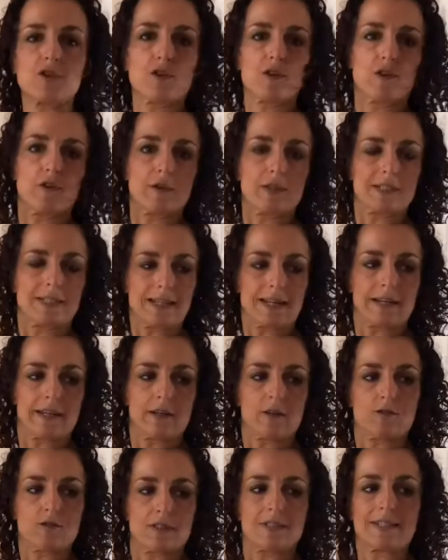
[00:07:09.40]
you're always standing
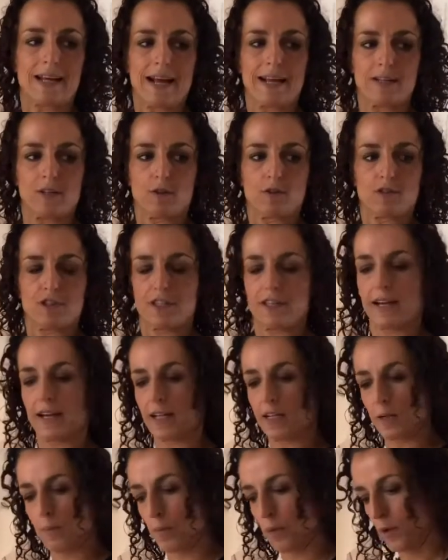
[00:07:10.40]
on side onto the
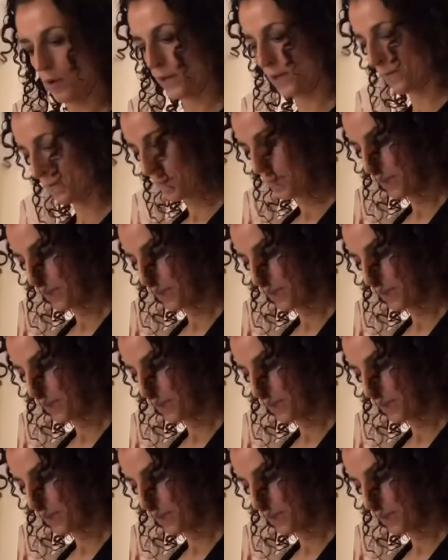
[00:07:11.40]
anchor point.